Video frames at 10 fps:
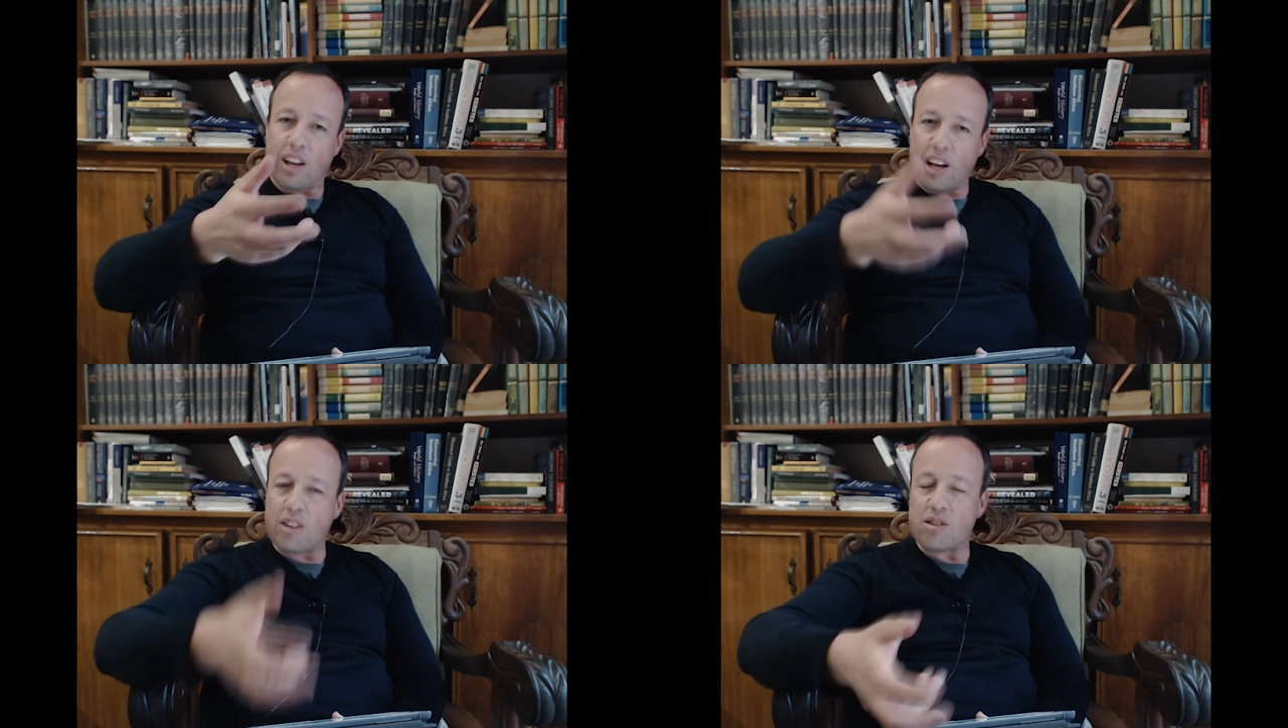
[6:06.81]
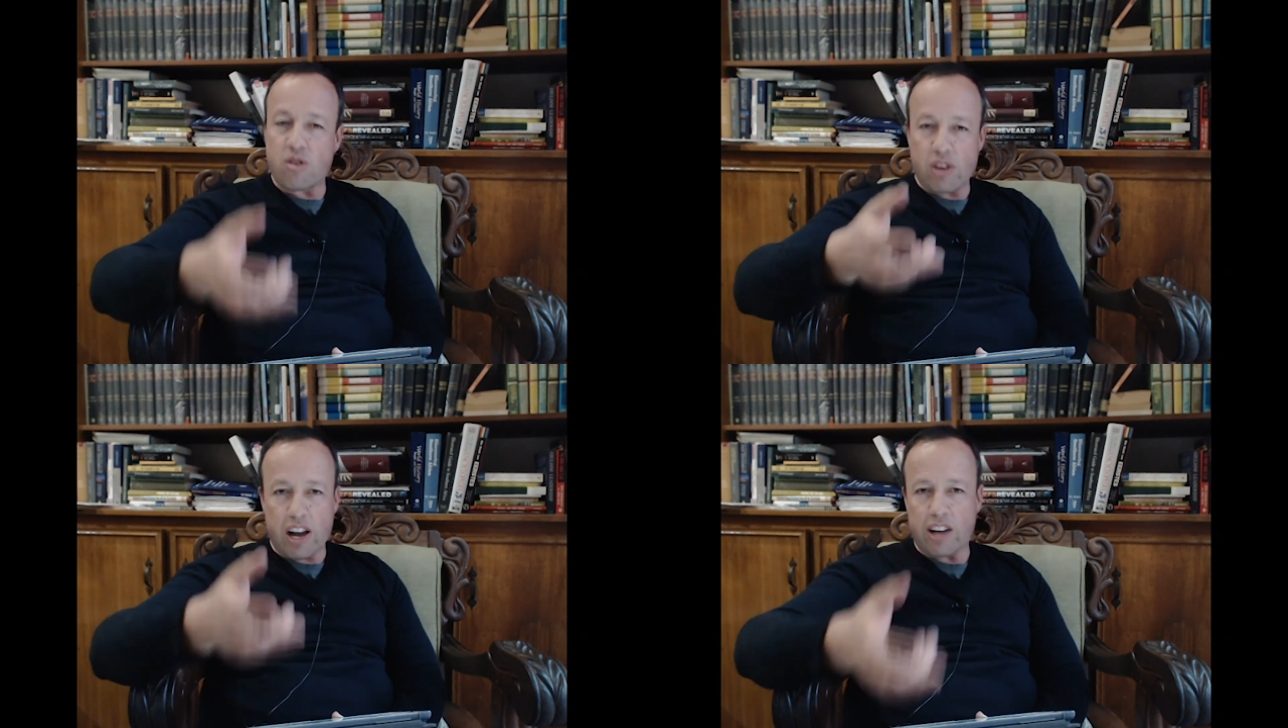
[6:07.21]
into
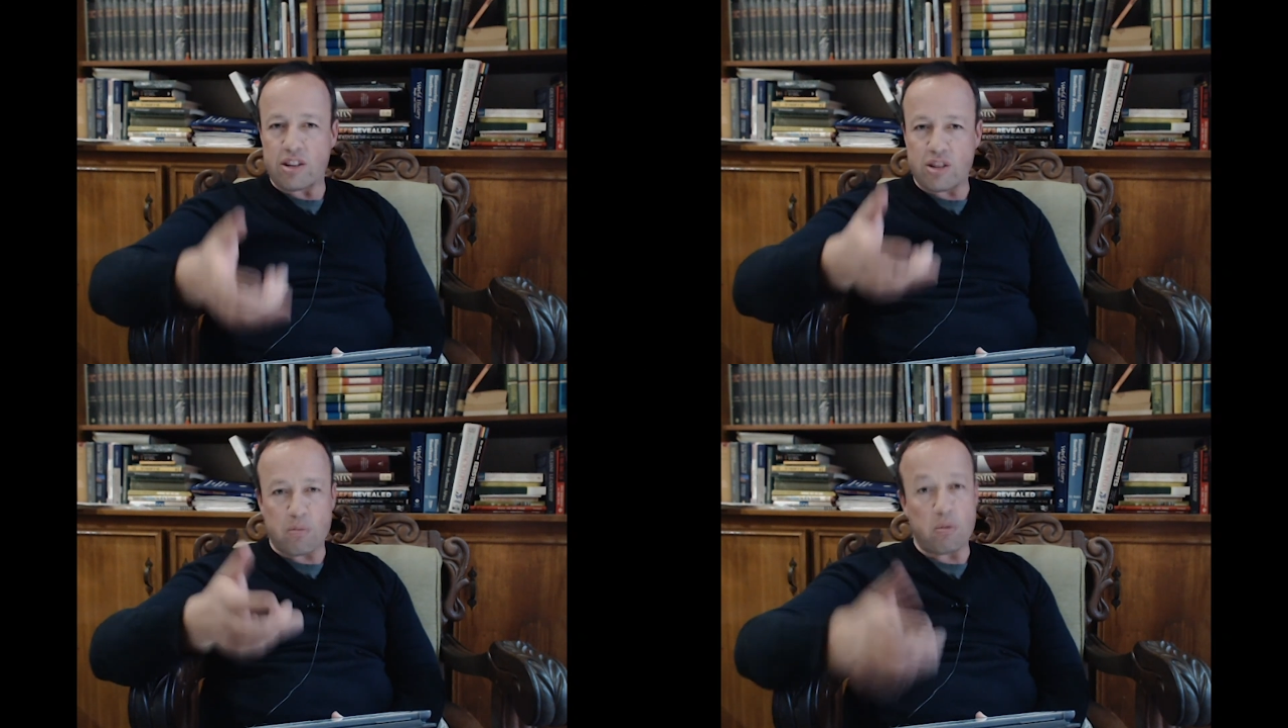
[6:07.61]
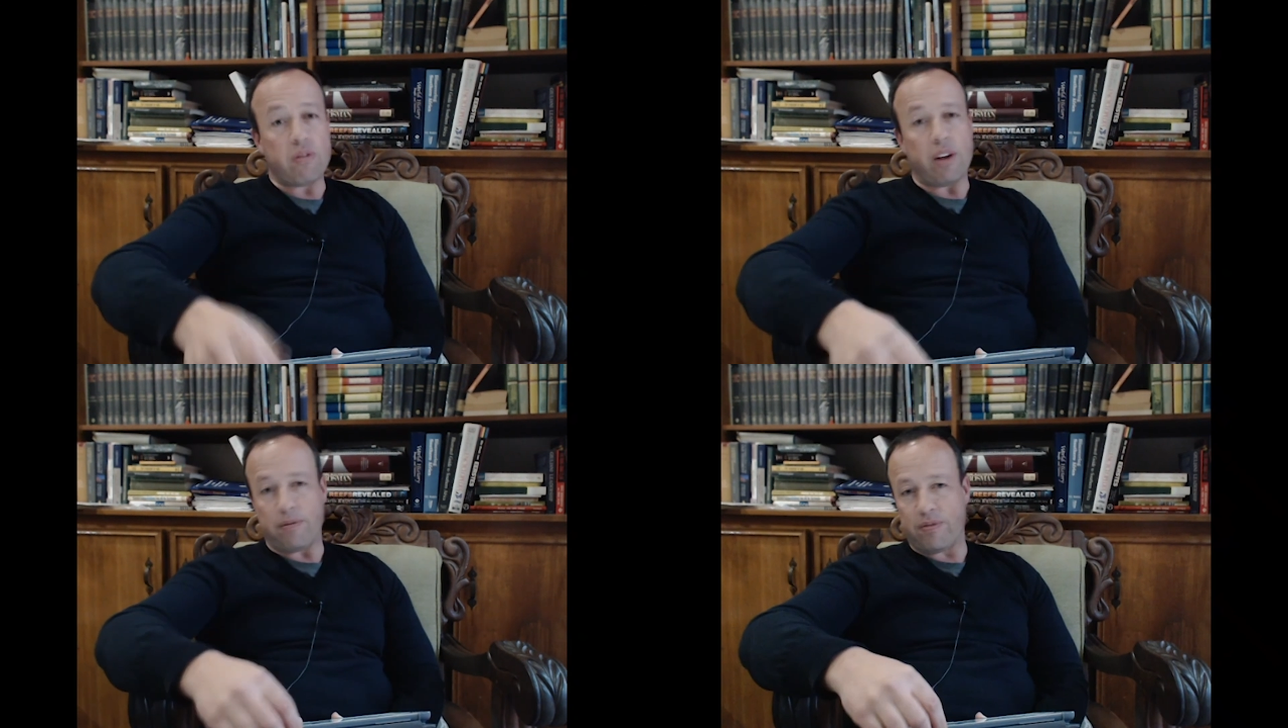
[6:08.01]
relationship with
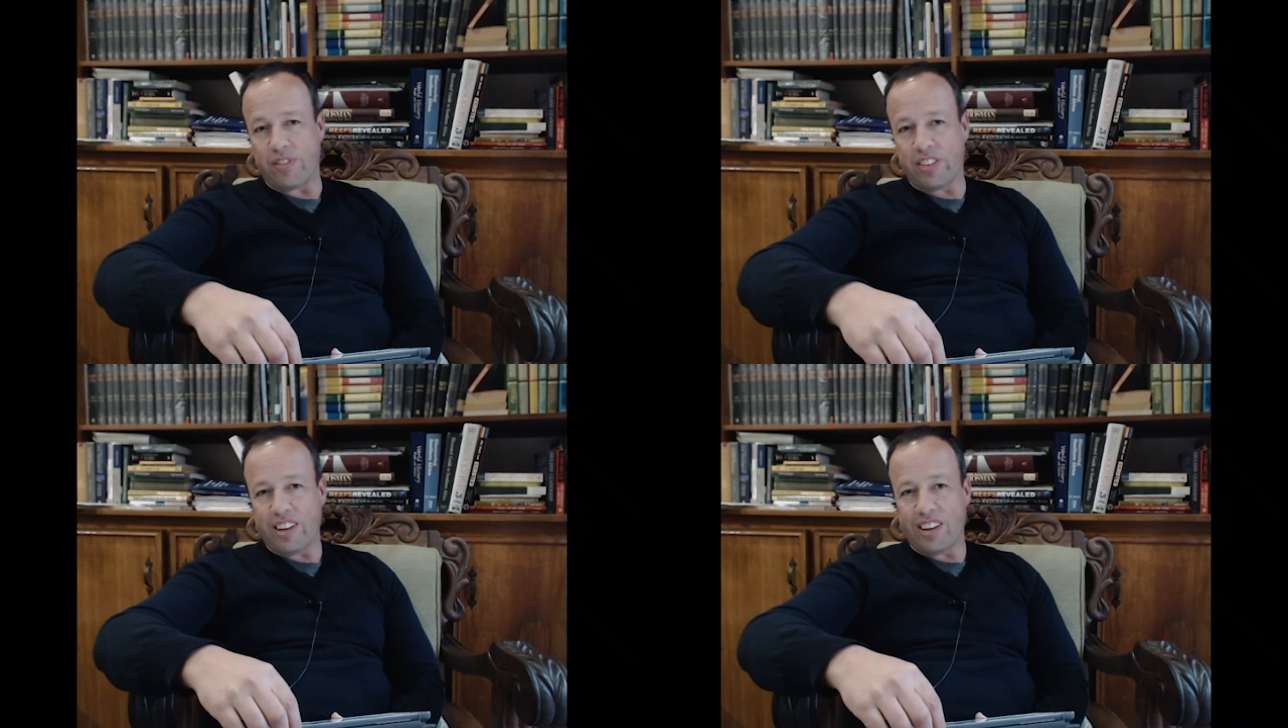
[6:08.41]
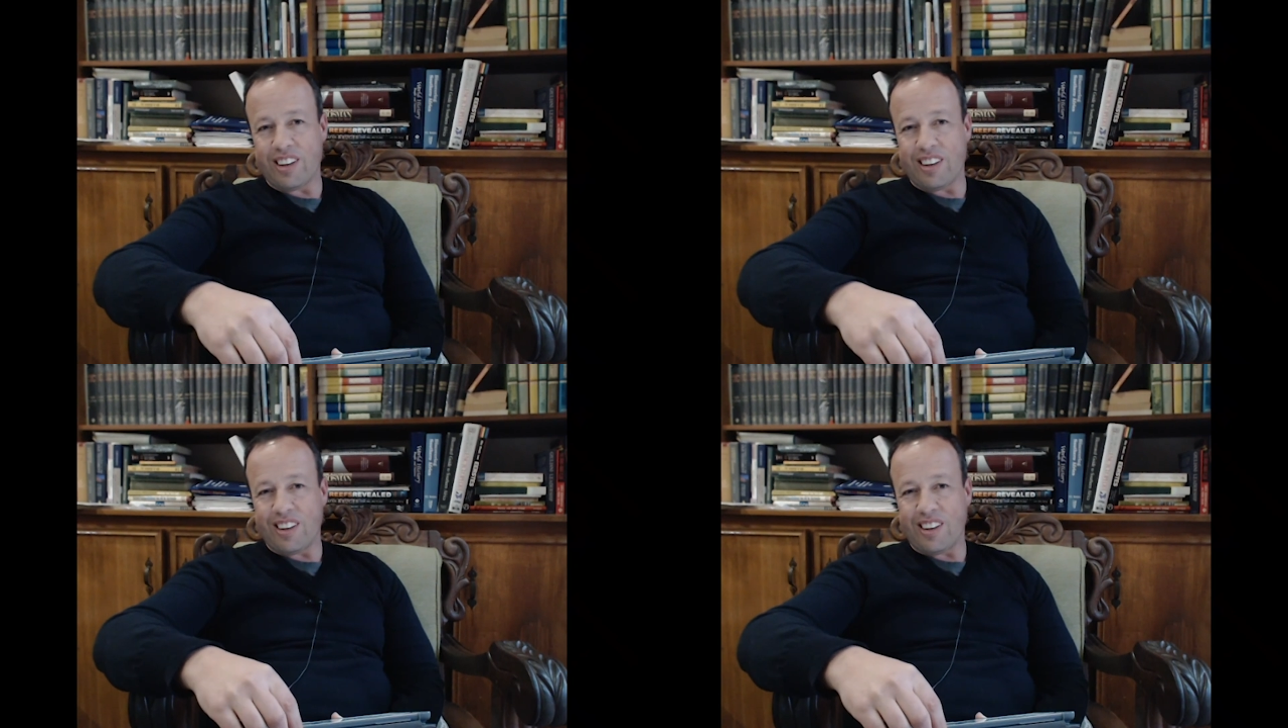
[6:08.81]
Him.
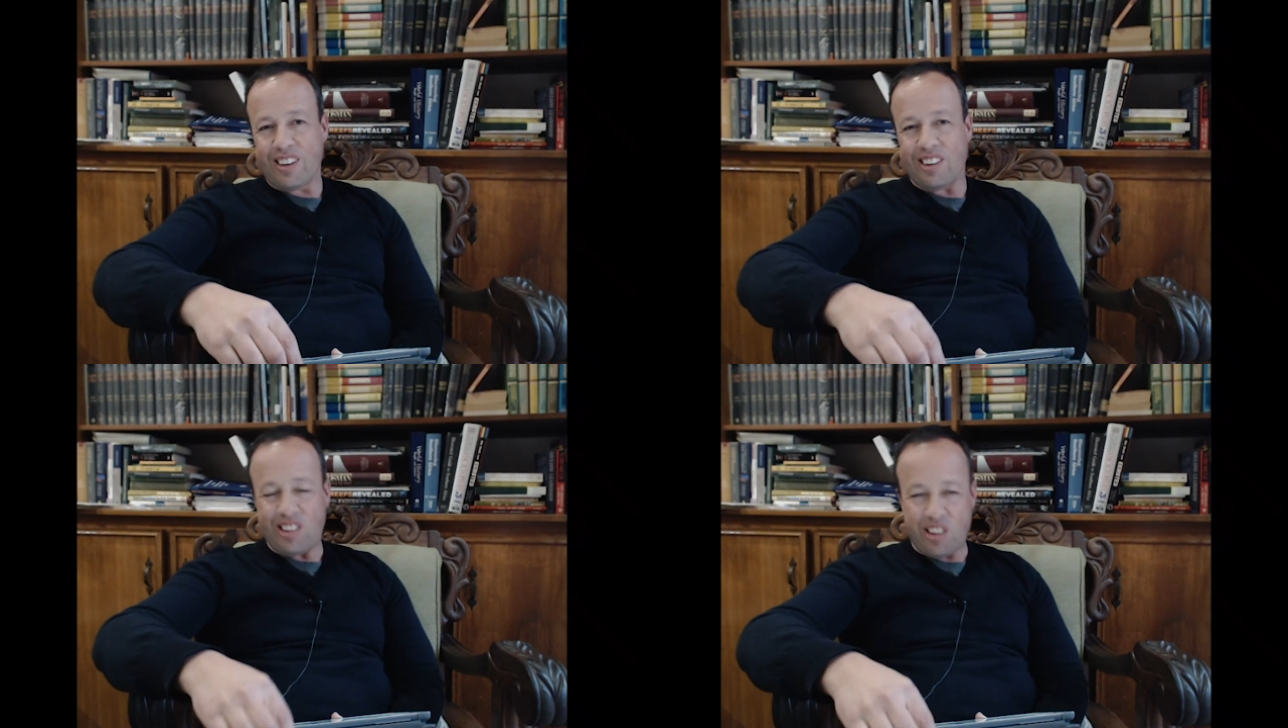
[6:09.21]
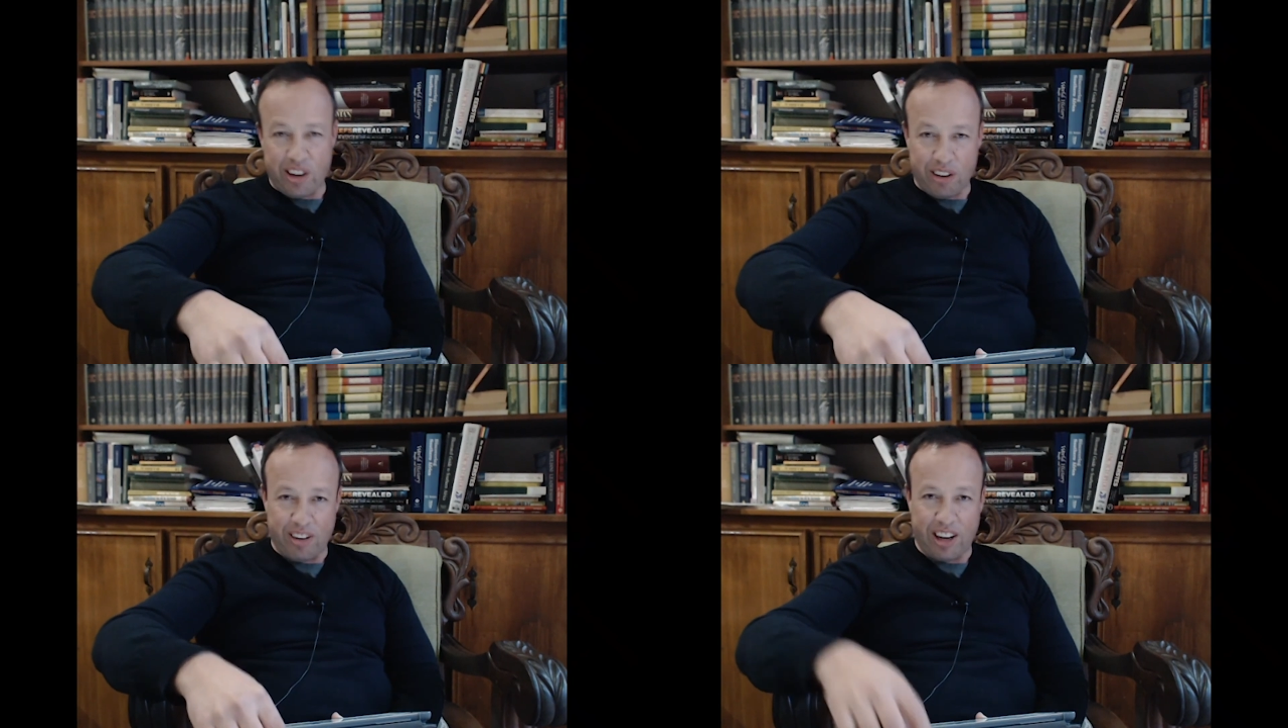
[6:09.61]
Good
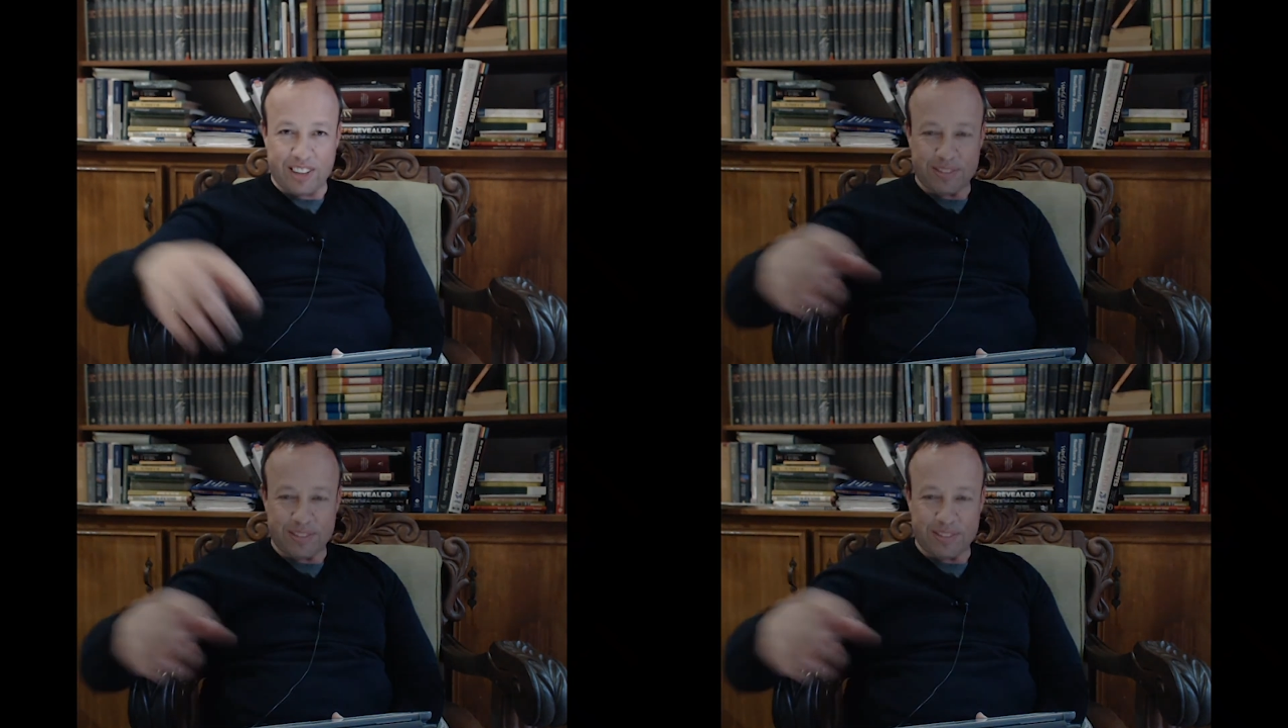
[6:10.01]
evening.